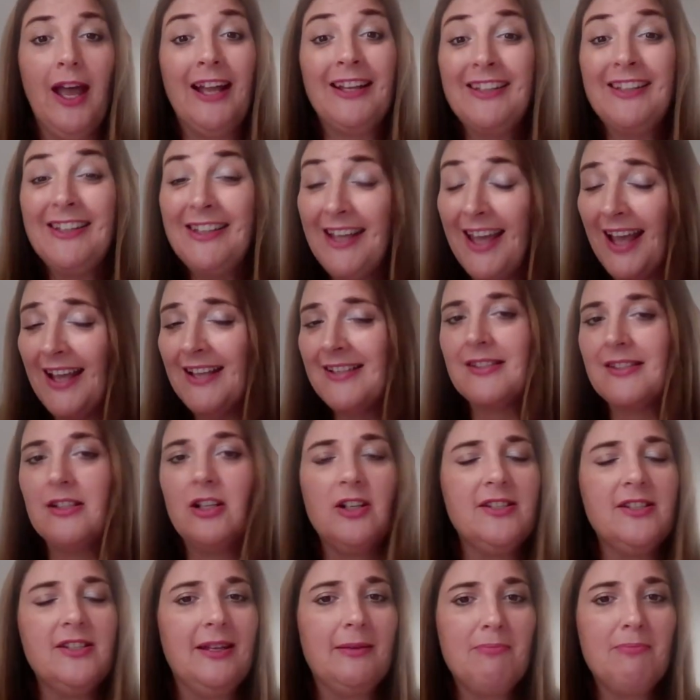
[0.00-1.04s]
And
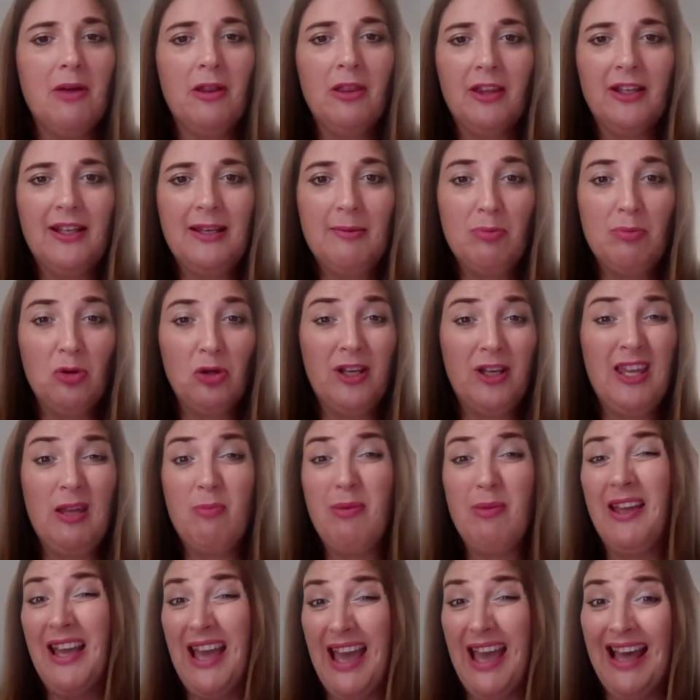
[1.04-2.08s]
yes, I said monthly
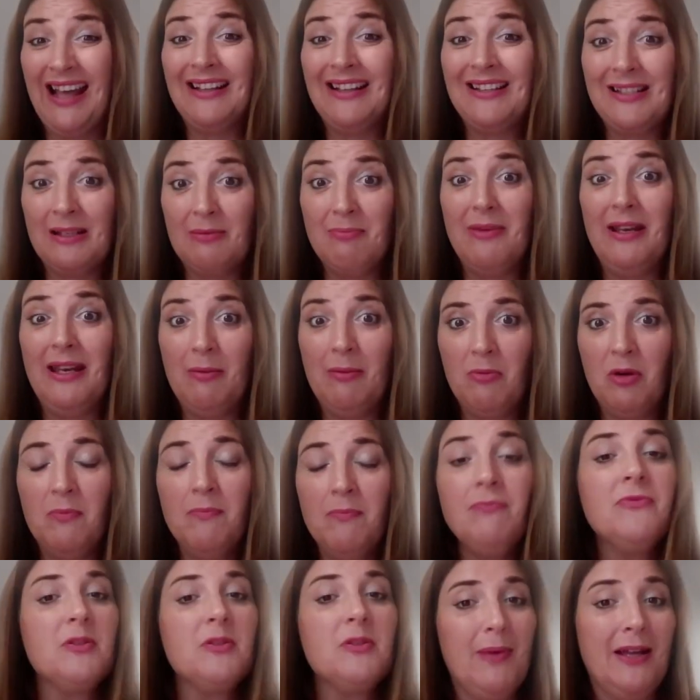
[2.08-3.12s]
bookkeeping at a
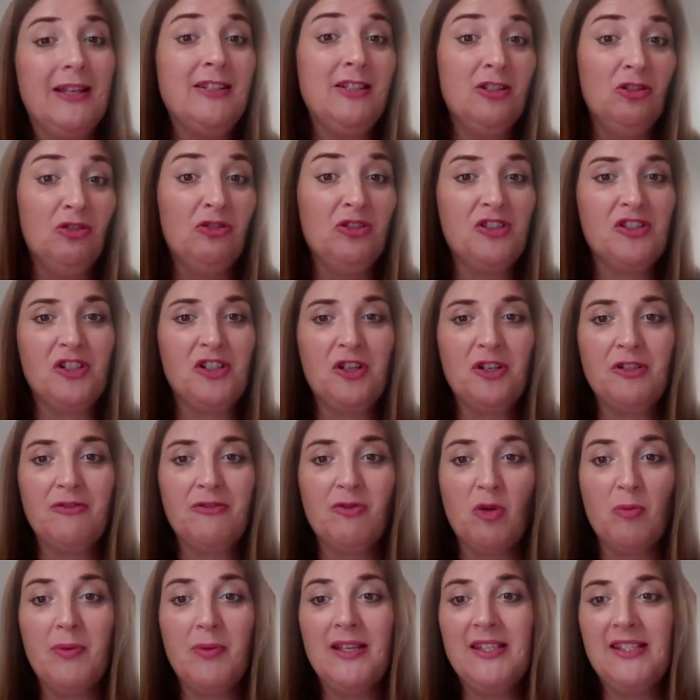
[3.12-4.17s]
minimum, depending on the size
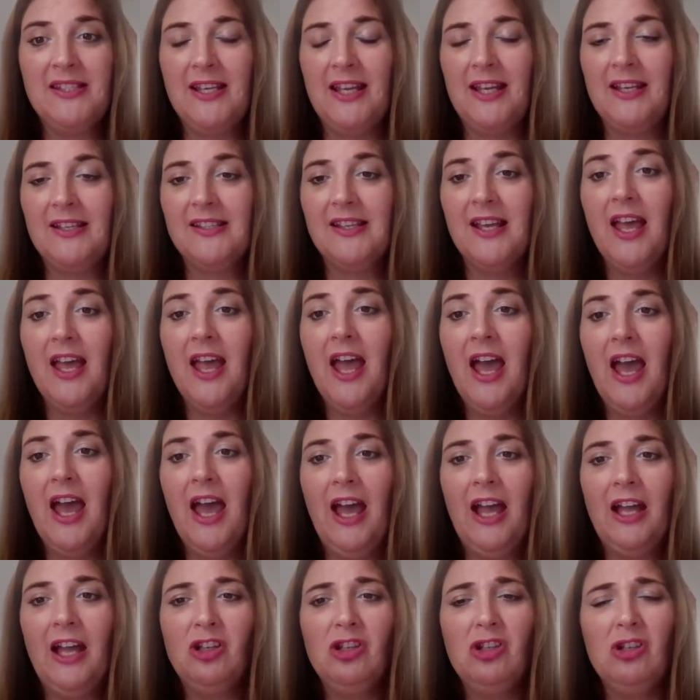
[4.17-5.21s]
of your business.
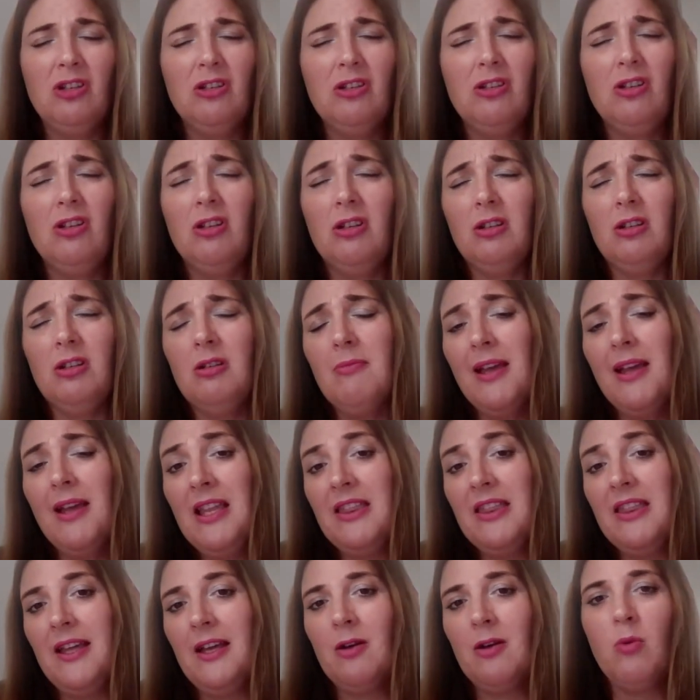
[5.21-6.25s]
And you
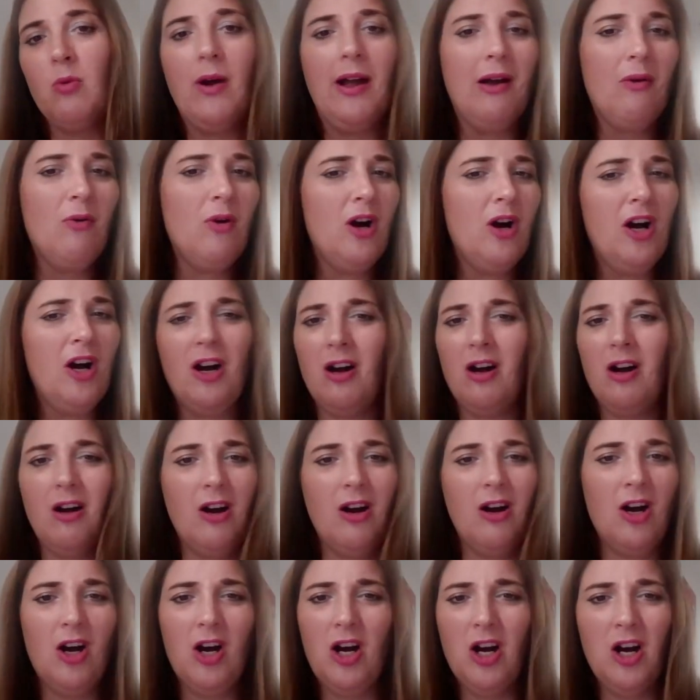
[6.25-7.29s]
may think, well,
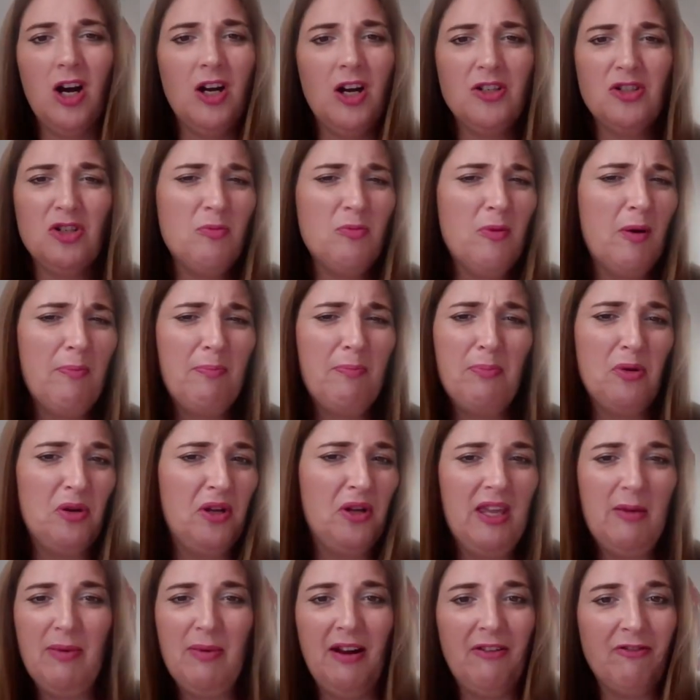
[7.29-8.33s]
I do my
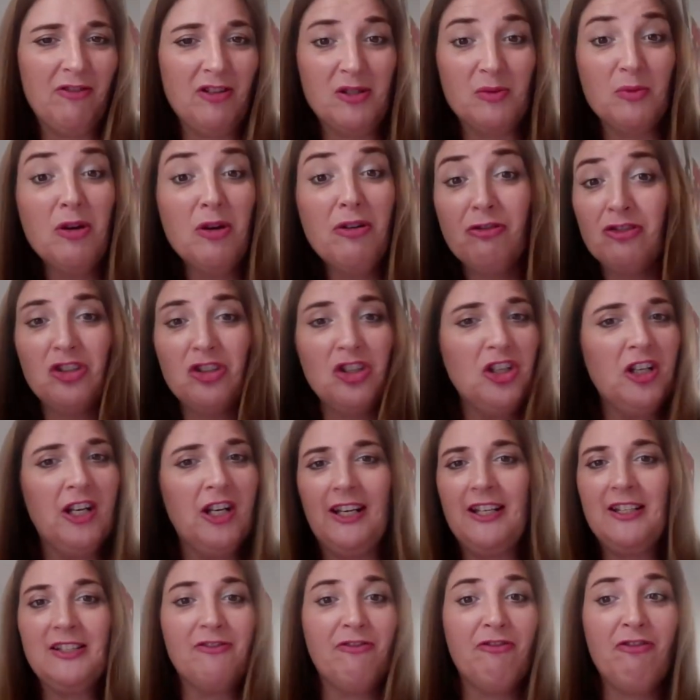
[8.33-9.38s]
bookkeeping every so often
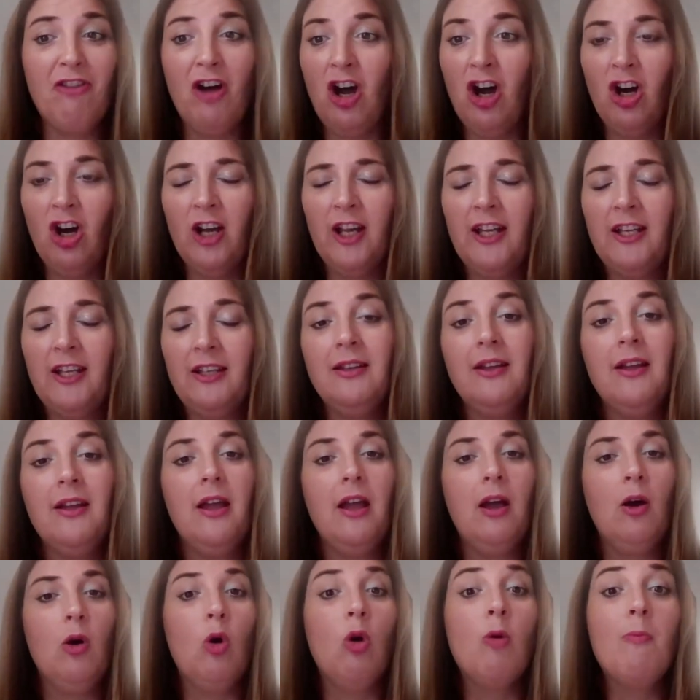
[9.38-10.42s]
and it's fine.
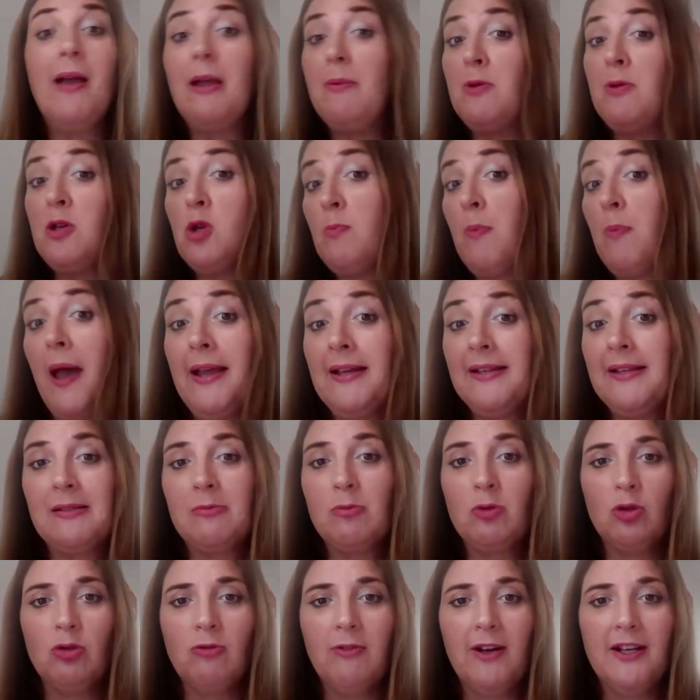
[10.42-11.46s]
Or maybe you pay
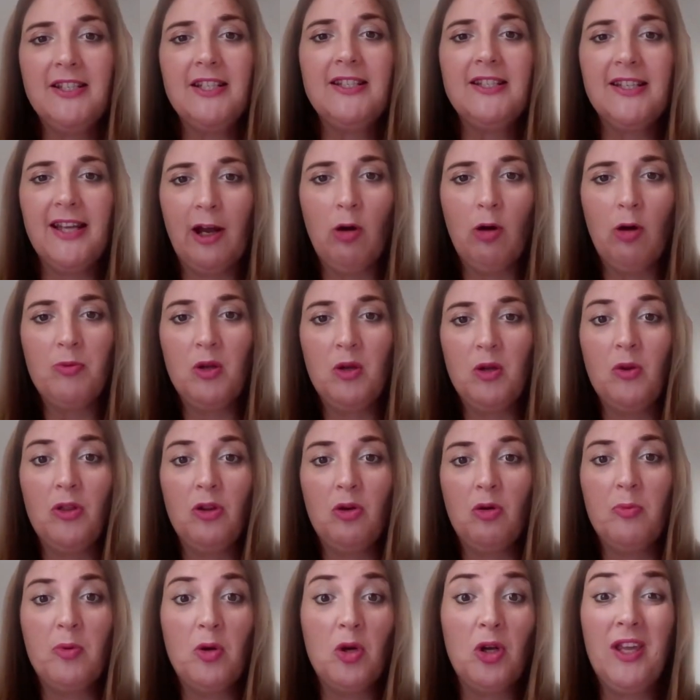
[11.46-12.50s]
someone already to help you
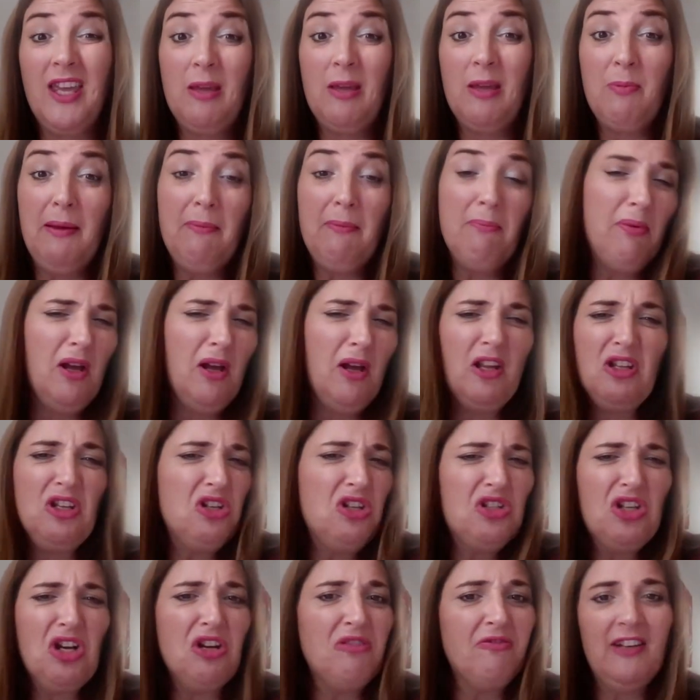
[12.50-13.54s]
with your bookkeeping, but
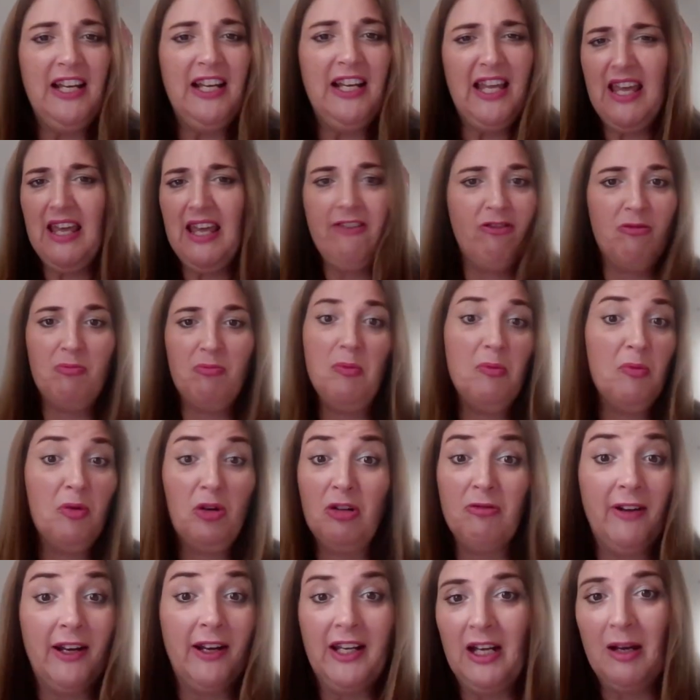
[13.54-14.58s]
you don't really hear from them
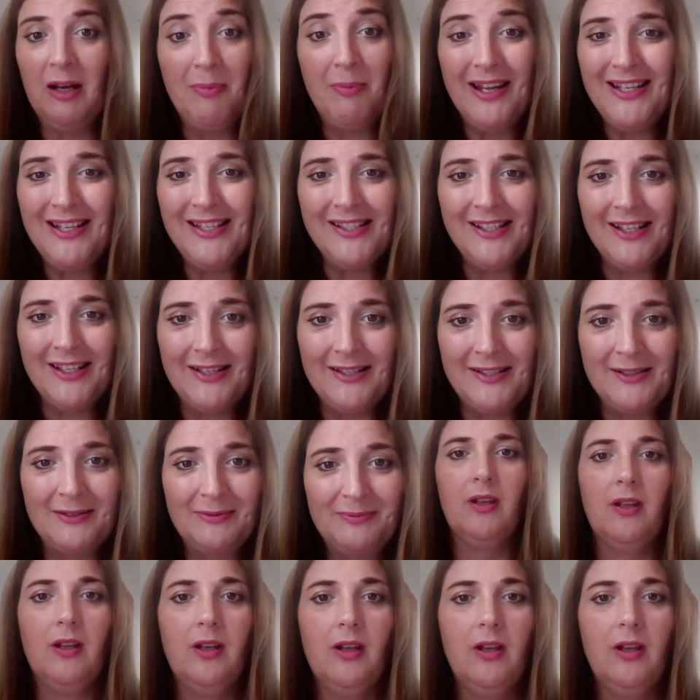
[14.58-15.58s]
on a regular basis.